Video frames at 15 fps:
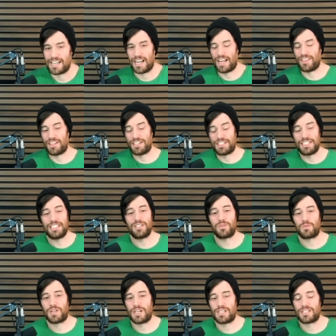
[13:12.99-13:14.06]
And the deal
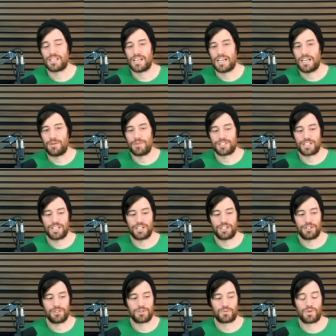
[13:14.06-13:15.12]
was he was going to
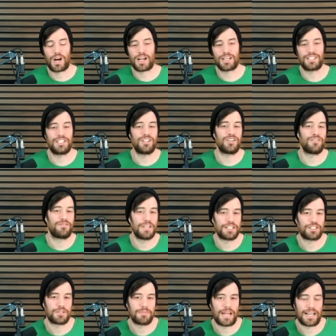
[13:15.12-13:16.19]
do the Rocketeer
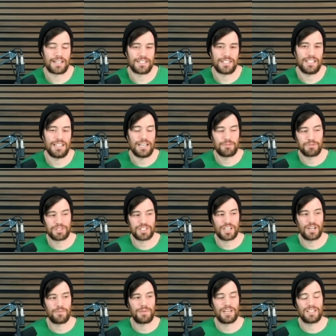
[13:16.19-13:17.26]
Adventure magazine and it was
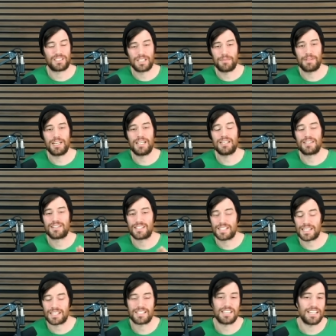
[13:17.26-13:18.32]
going to be a limited
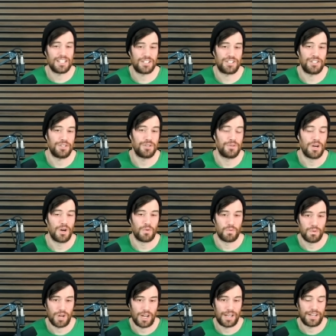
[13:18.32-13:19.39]
six issue
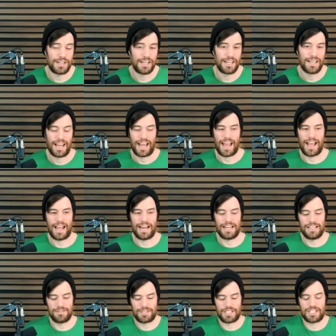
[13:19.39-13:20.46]
run and
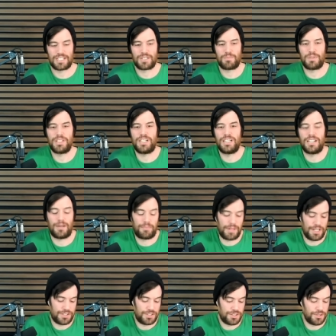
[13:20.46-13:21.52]
he's going to split it up
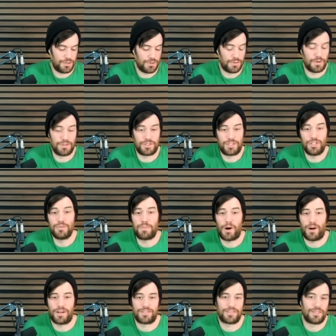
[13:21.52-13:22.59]
into two
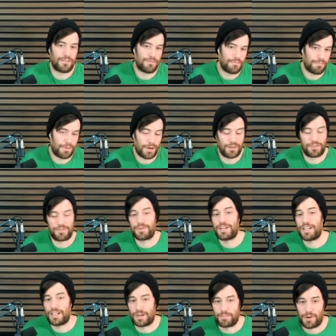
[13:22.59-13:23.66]
parts part of
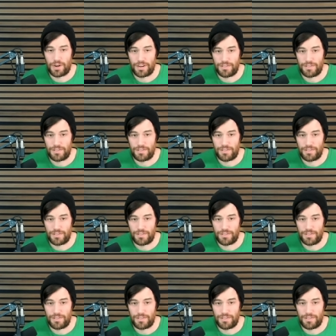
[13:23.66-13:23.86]
three and a part of